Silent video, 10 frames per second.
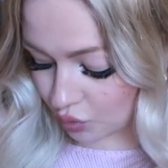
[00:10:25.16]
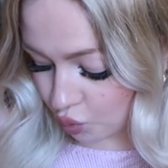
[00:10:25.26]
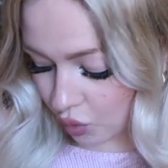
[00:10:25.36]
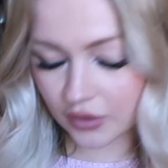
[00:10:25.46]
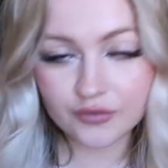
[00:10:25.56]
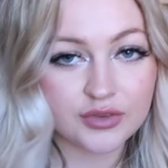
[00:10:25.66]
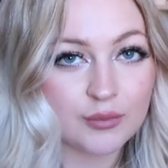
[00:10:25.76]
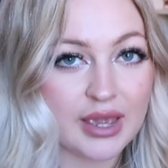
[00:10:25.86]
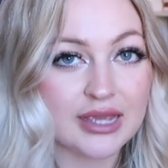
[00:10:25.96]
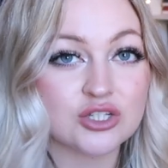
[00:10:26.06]
one of the
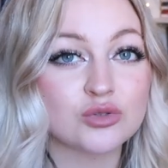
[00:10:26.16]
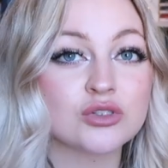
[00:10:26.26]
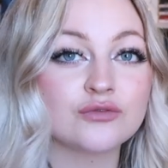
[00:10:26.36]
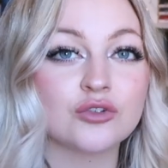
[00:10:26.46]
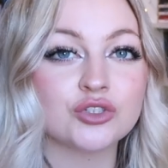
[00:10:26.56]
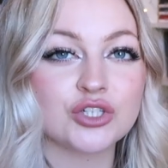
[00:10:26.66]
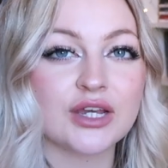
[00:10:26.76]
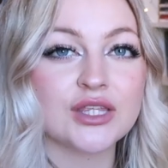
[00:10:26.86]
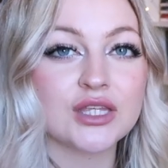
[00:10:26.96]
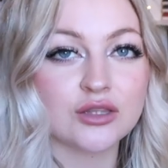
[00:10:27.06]
pages was unfortunately,
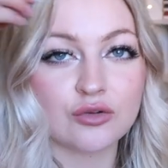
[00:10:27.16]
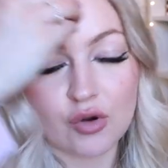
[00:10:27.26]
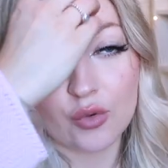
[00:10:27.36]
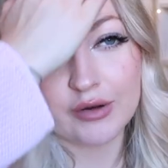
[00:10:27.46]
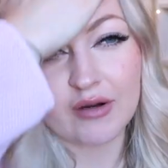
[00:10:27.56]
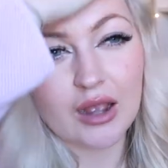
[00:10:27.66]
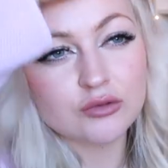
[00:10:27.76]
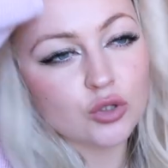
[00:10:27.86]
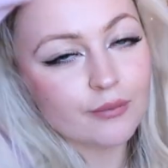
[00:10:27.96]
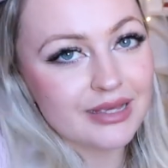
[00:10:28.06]
I think, the wrong way
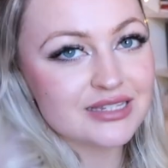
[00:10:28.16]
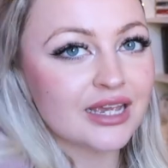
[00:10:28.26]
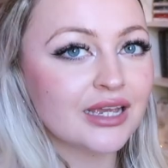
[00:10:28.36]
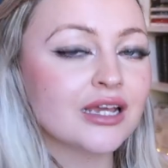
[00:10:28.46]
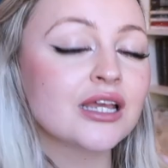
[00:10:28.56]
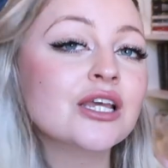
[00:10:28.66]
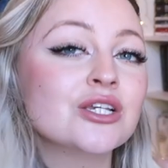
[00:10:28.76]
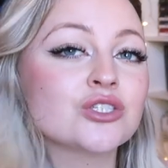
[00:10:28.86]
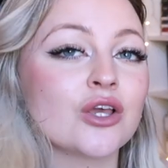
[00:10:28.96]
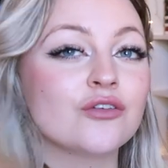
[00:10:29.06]
around or missing.
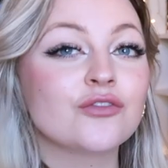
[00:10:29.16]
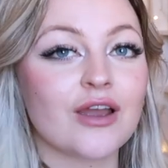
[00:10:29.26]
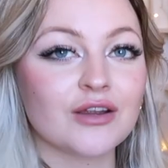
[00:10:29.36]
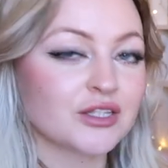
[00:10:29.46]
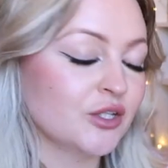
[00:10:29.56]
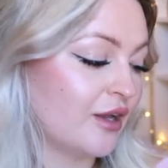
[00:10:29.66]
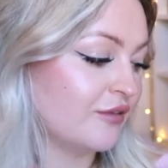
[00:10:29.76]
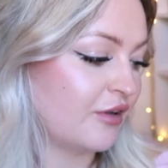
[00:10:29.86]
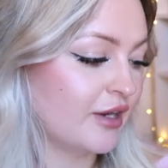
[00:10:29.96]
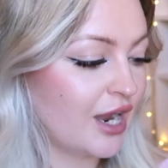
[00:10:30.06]
So Fairyloot
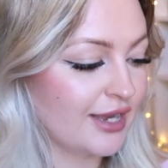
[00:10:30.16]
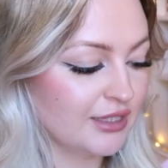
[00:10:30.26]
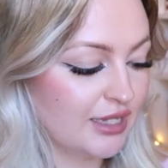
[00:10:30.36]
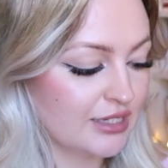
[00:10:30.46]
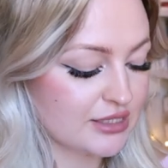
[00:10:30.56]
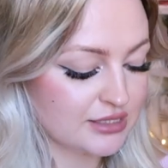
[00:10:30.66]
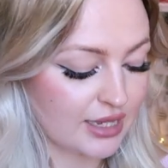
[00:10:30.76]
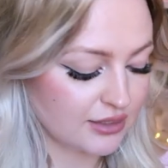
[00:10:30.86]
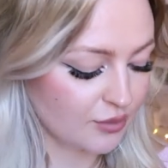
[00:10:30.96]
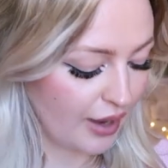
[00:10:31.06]
have very kindly
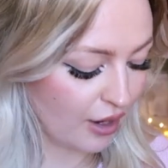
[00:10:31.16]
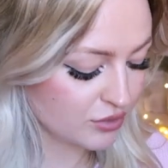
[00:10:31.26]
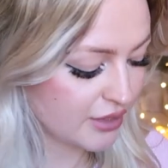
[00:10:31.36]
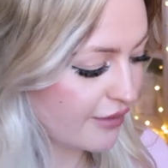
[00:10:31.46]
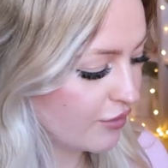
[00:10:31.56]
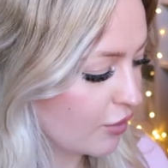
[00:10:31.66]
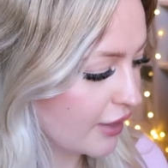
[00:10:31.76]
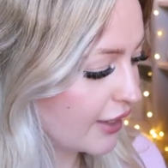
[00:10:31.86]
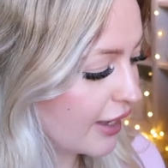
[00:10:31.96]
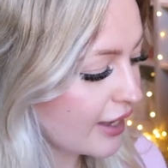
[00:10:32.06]
sent them out to everyone
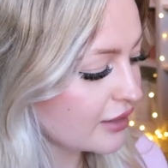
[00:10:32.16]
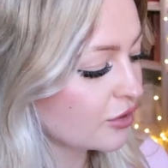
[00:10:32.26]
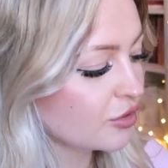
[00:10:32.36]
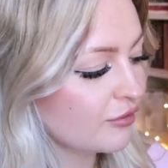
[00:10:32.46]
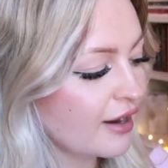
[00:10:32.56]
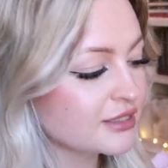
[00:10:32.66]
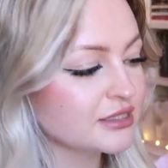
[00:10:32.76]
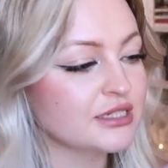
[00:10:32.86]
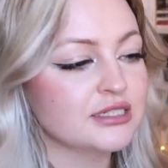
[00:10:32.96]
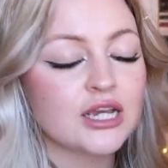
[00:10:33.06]
again,
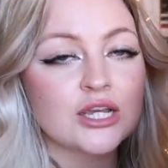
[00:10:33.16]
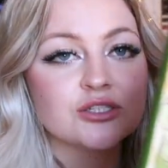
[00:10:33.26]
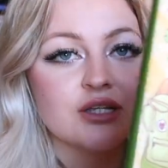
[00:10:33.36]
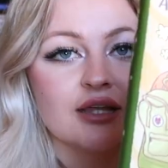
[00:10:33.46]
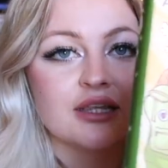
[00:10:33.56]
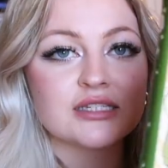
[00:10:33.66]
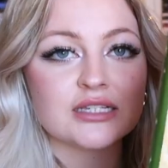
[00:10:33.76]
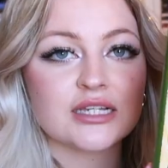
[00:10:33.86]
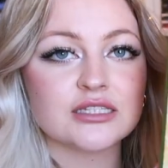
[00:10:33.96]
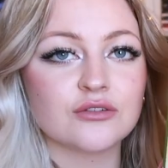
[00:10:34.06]
corrected. So yeah, this
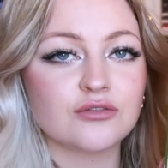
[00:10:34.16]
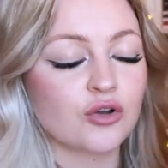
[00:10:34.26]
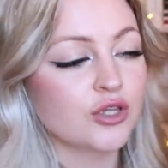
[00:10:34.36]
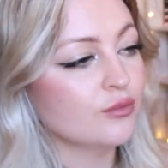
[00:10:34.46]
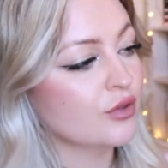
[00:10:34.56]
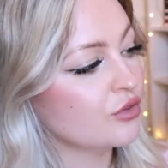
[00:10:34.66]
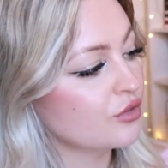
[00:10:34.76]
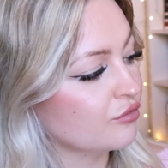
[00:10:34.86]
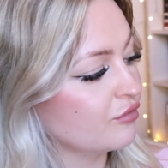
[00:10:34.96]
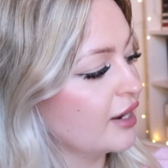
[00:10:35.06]
is a volume
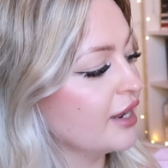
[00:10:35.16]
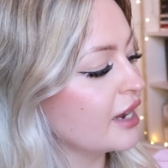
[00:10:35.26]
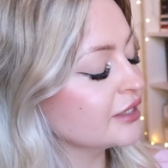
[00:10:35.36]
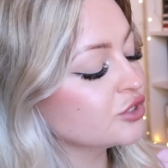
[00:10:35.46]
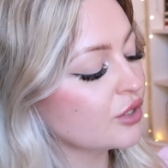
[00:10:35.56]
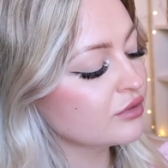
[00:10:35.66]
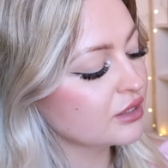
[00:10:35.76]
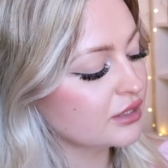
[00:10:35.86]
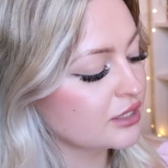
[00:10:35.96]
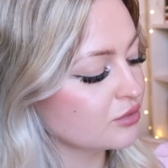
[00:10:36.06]
3. I don't
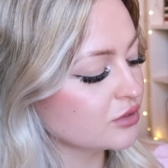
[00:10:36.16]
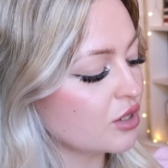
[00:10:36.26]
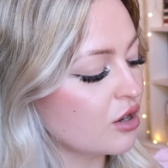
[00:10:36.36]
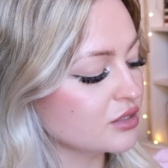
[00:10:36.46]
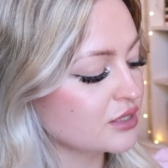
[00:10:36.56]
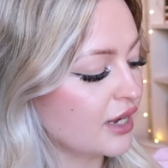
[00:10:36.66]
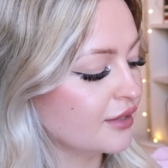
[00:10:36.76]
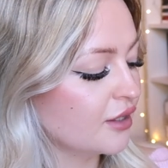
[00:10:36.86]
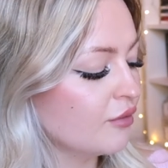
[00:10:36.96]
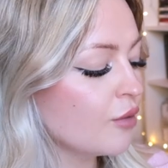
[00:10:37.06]
think these ones are
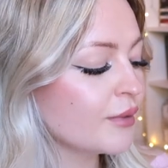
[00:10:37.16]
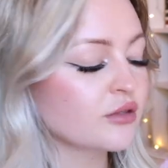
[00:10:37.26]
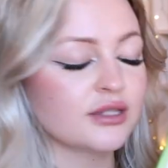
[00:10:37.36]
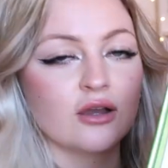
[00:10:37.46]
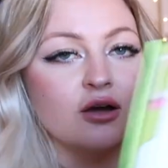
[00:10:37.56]
signed though. Oh my god, they